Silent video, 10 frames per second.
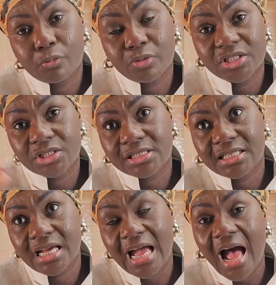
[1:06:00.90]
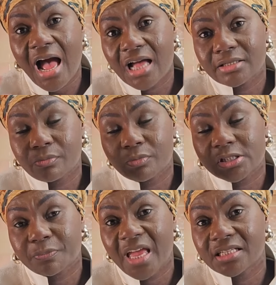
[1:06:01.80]
which is the ad
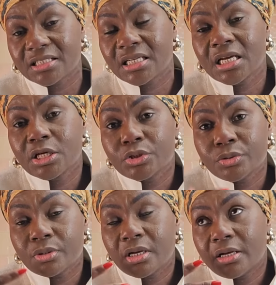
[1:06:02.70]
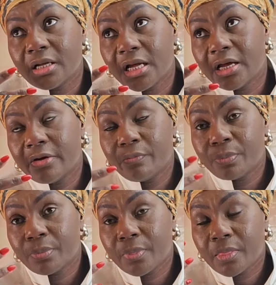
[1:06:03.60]
spend,
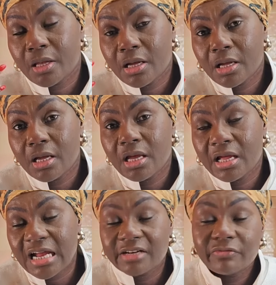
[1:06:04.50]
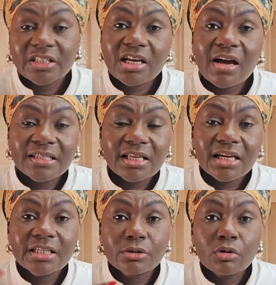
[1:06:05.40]
an advertiser
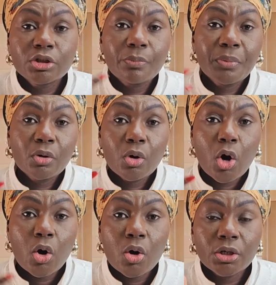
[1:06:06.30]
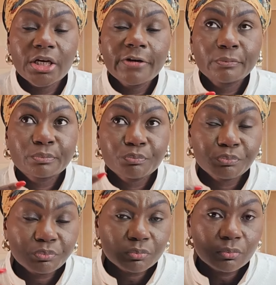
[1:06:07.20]
is going to put on
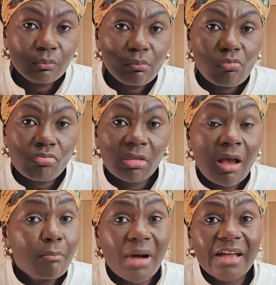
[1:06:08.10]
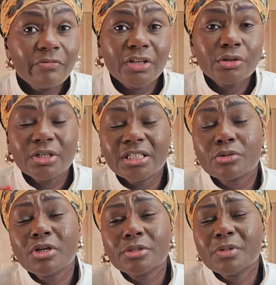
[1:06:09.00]
my video, is
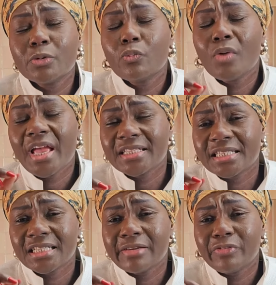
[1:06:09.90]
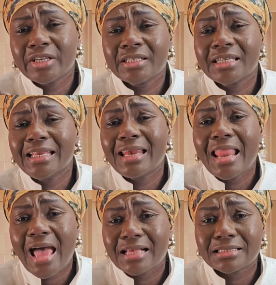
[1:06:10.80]
going to be way significantly
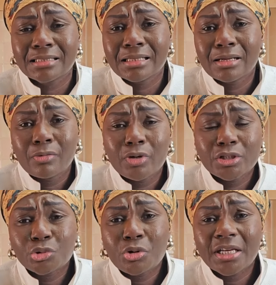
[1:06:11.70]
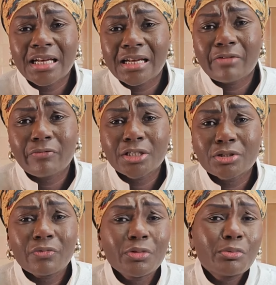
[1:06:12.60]
less. We're talking an average
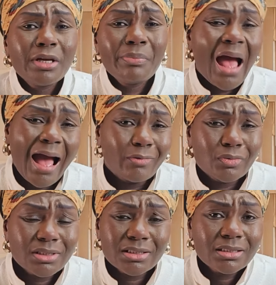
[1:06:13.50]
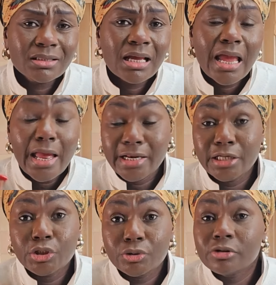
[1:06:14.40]
of £3, and
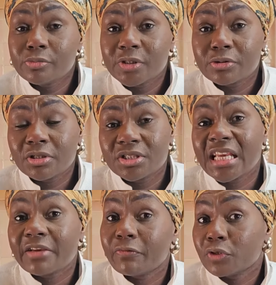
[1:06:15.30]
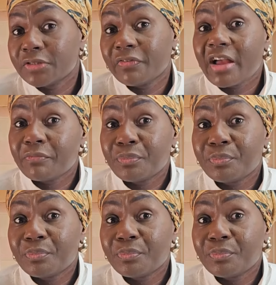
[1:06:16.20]
then YouTube is going to take 45%